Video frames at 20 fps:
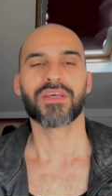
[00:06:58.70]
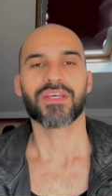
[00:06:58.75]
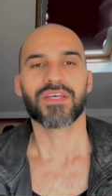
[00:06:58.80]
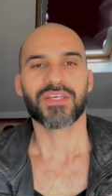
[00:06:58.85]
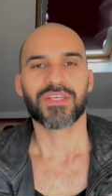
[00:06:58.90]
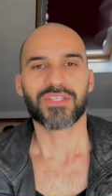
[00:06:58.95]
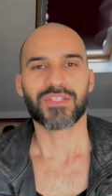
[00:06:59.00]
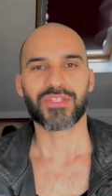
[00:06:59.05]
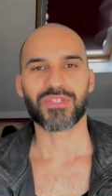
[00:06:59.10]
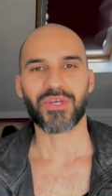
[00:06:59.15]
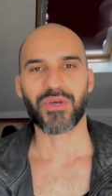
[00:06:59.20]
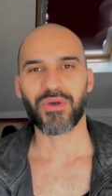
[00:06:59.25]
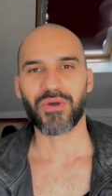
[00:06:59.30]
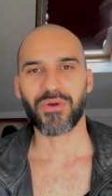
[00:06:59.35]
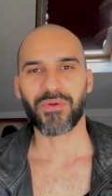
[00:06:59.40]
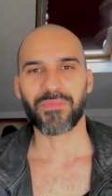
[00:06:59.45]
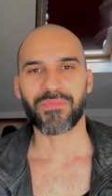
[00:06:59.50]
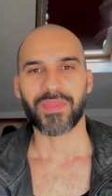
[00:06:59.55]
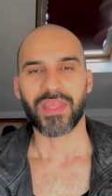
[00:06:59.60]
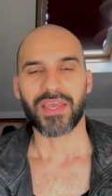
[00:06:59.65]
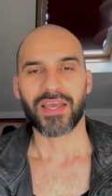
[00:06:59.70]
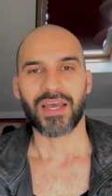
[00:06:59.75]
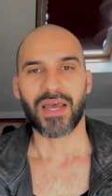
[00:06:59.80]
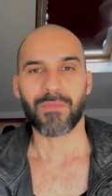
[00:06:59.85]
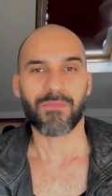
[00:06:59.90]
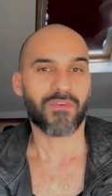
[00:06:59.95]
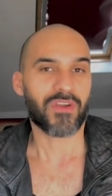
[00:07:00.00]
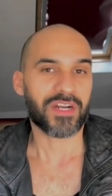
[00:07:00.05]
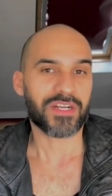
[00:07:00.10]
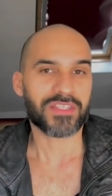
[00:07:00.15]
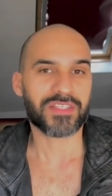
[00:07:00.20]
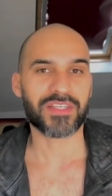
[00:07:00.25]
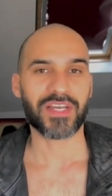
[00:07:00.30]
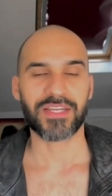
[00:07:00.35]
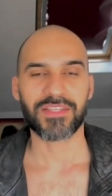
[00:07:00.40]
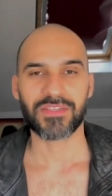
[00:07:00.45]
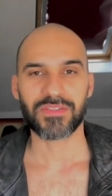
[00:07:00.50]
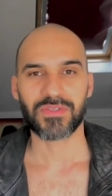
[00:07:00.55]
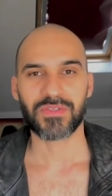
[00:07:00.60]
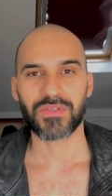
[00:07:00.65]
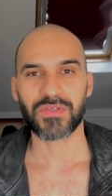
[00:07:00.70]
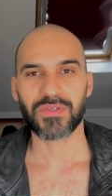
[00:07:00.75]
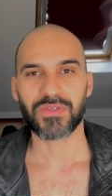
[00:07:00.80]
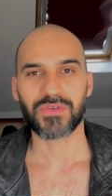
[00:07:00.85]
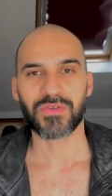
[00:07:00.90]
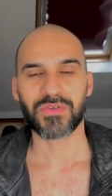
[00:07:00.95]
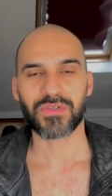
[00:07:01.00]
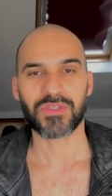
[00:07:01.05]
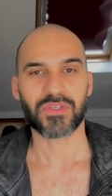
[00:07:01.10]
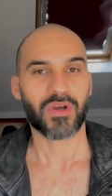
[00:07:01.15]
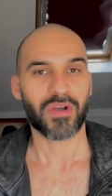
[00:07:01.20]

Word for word: So I'm very excited to talk